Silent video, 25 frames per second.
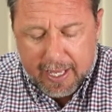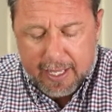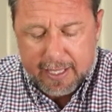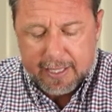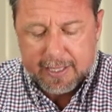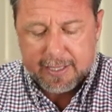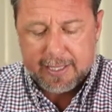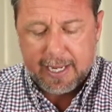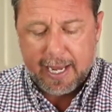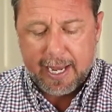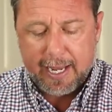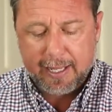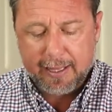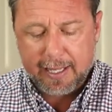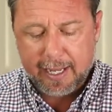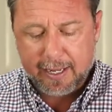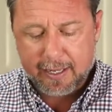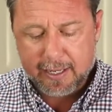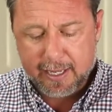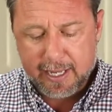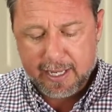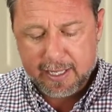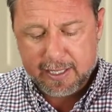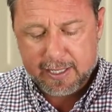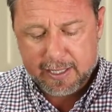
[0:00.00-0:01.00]
saying that
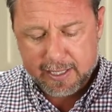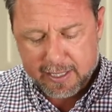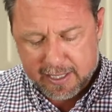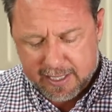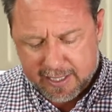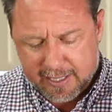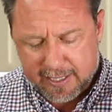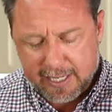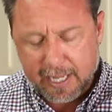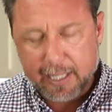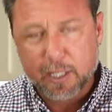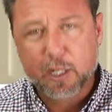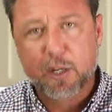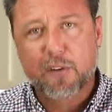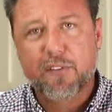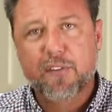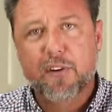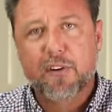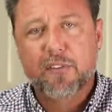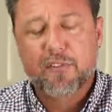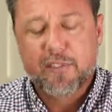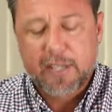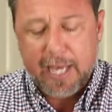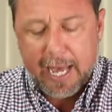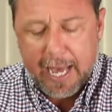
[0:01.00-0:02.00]
this sell-off
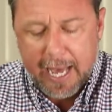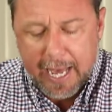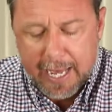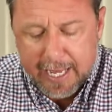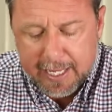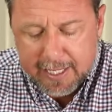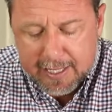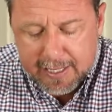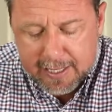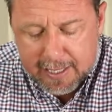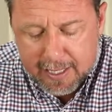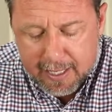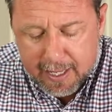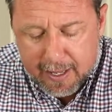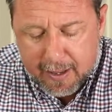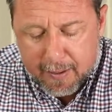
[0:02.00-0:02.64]
of gas,